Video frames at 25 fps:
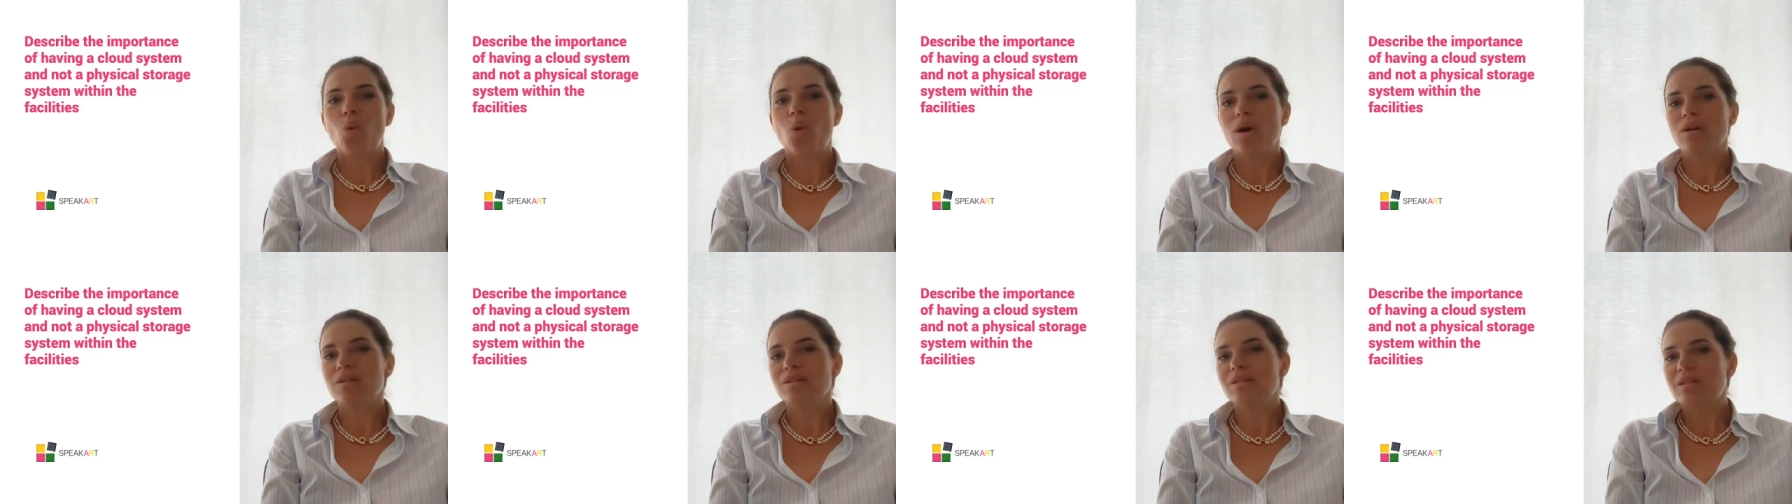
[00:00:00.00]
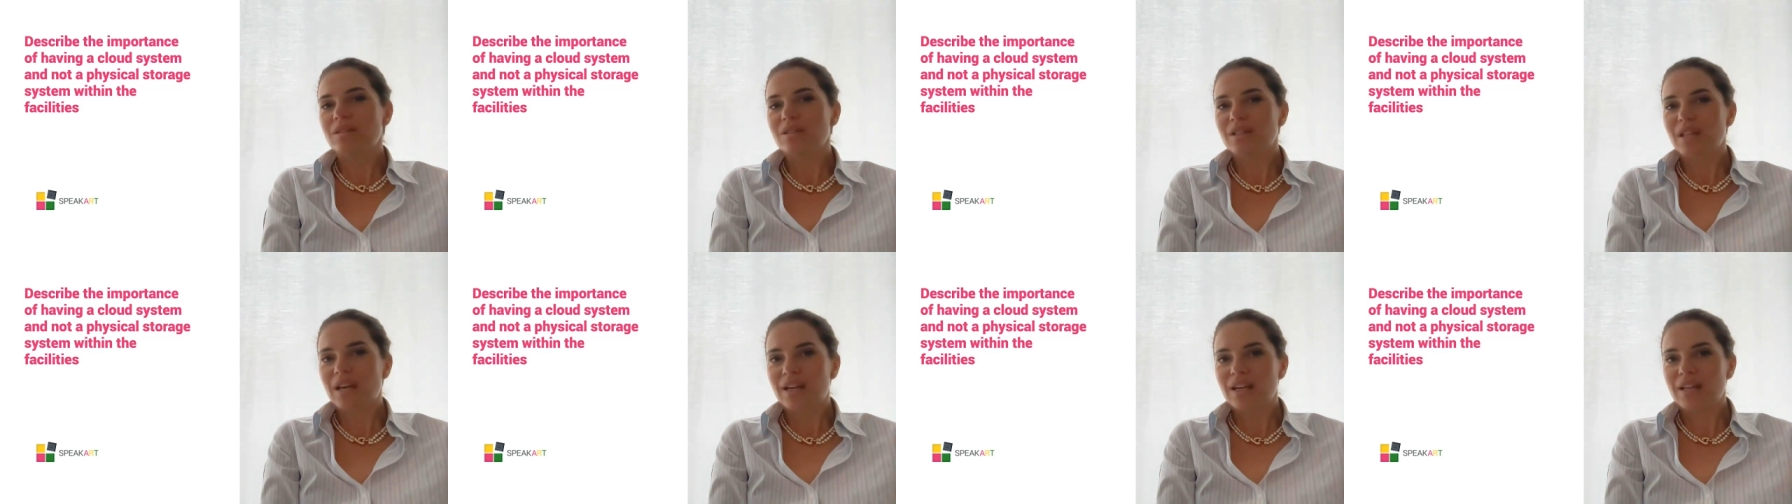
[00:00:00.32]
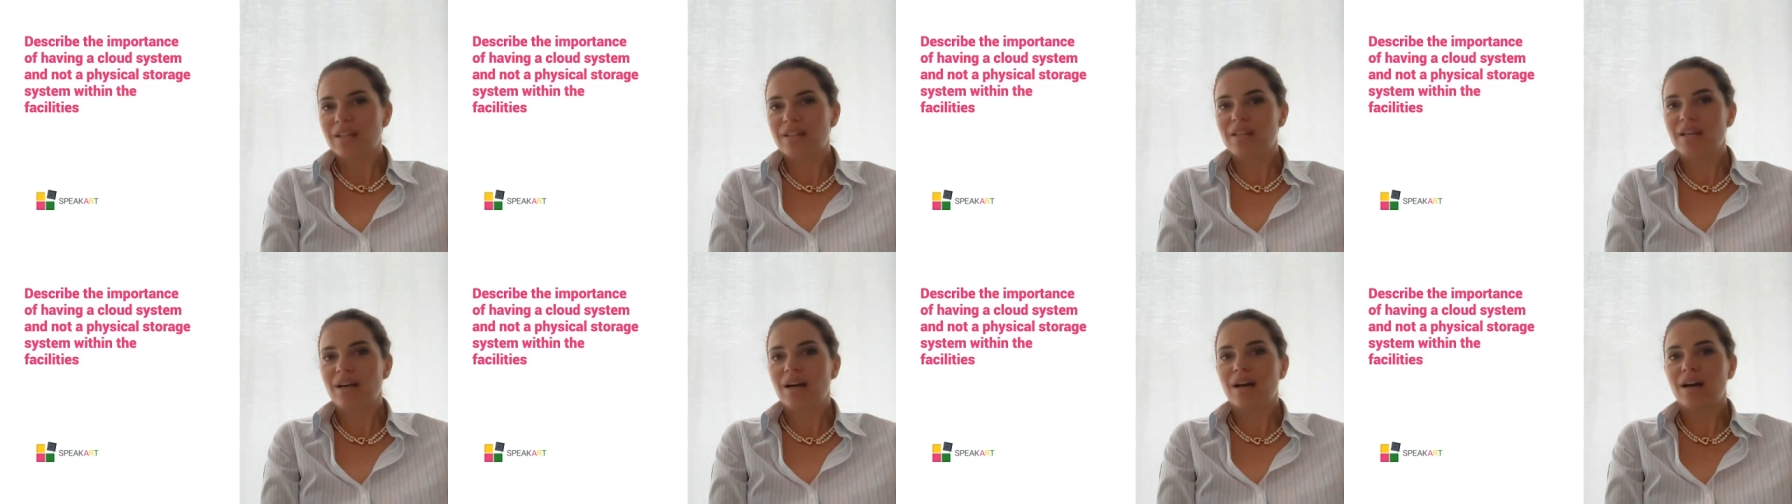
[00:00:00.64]
one's
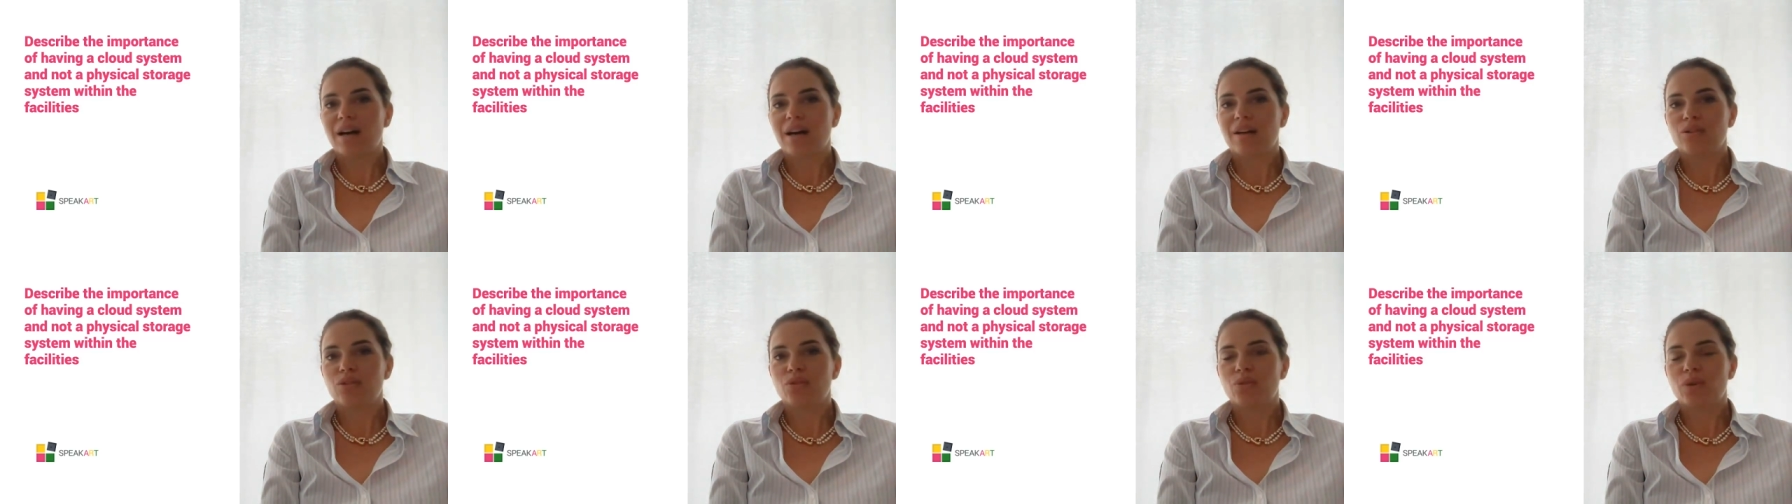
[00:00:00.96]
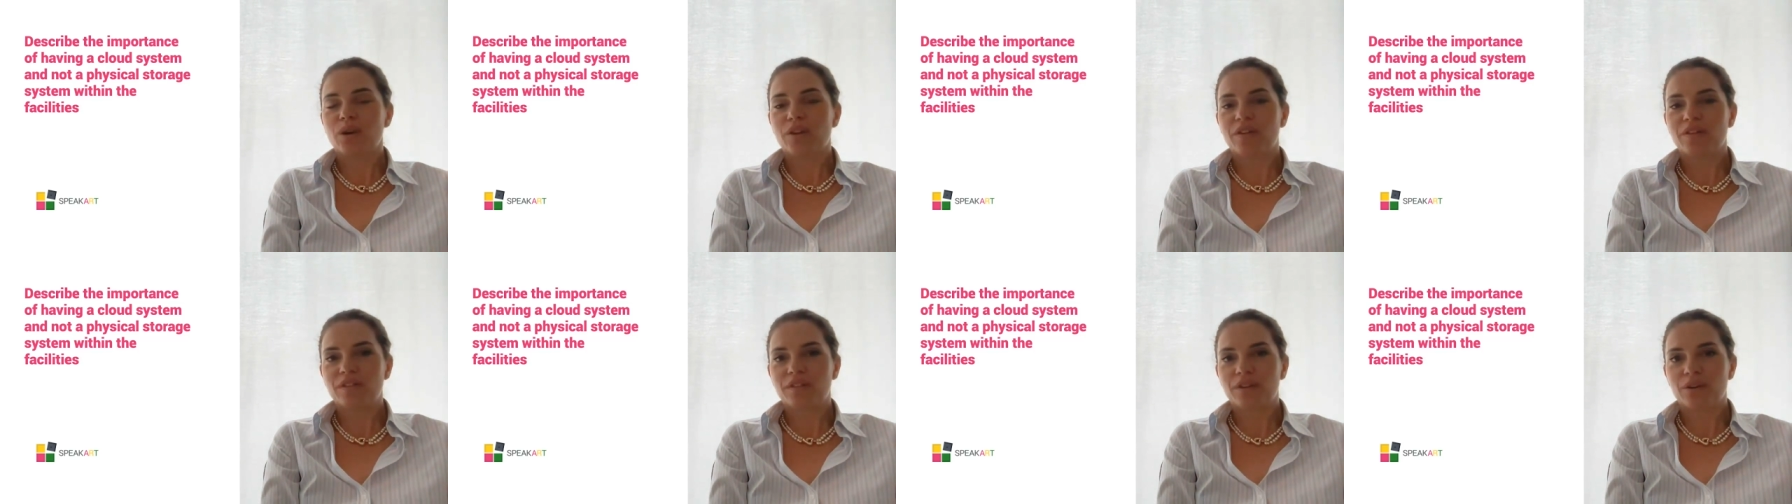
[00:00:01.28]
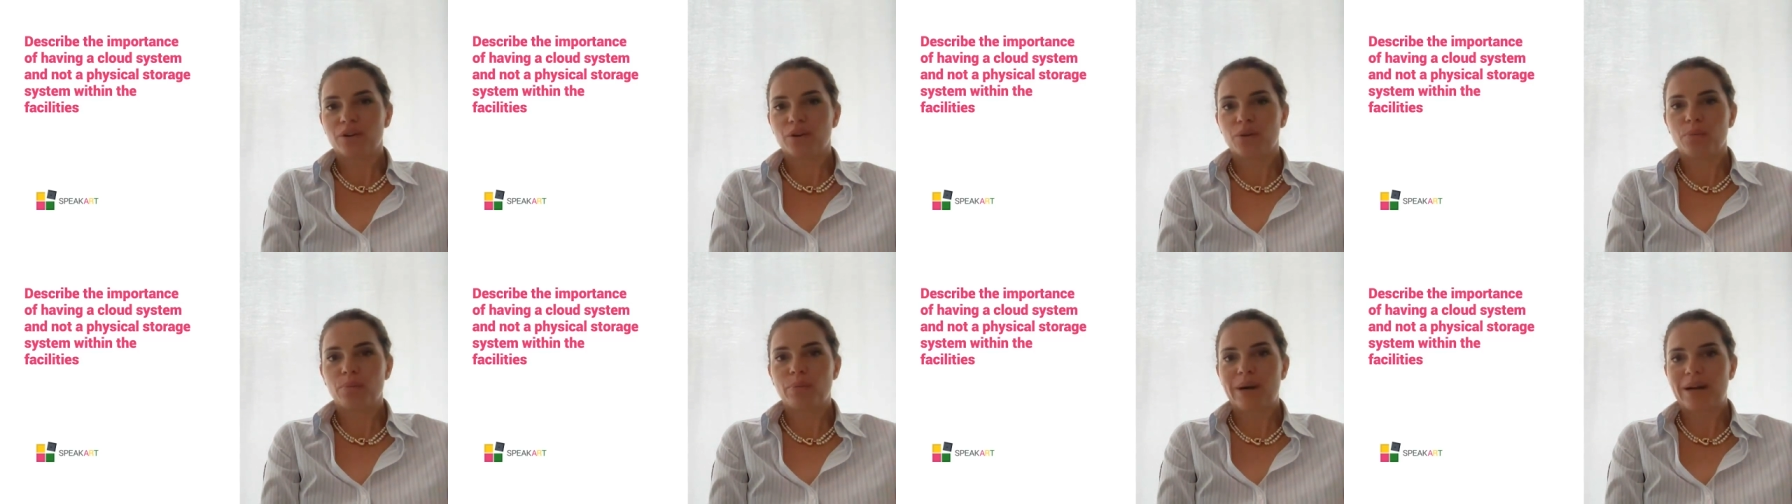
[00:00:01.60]
data to a
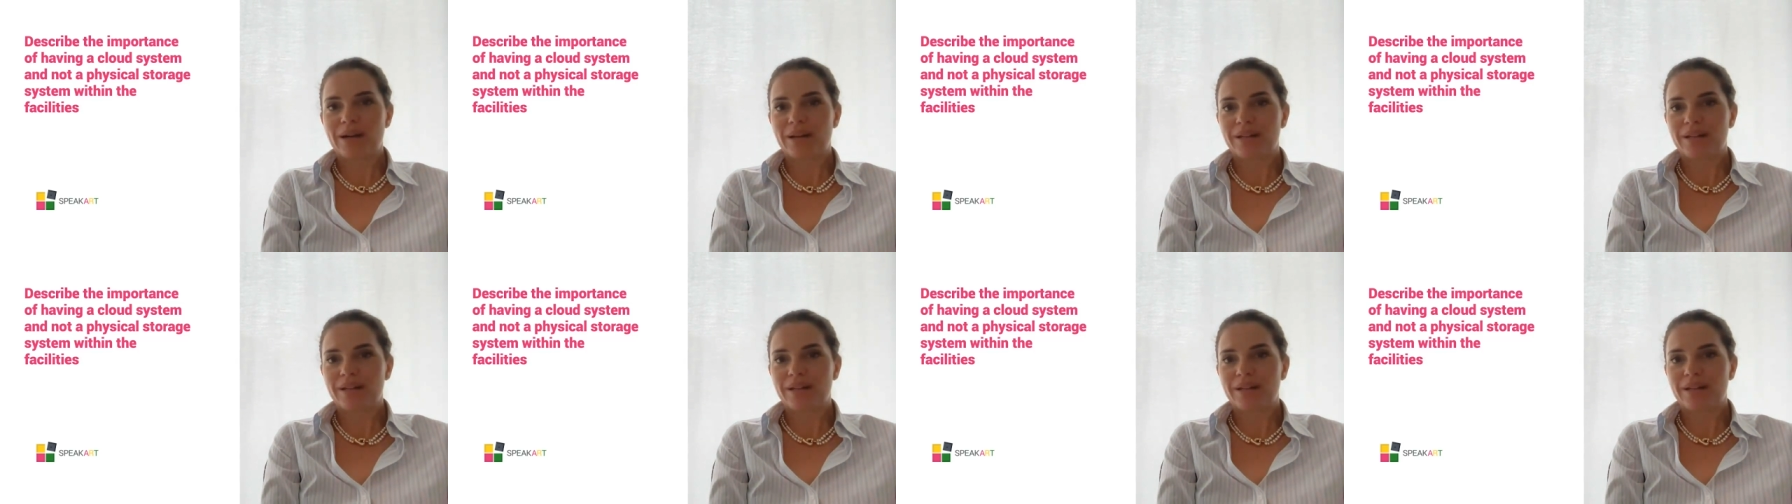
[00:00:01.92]
third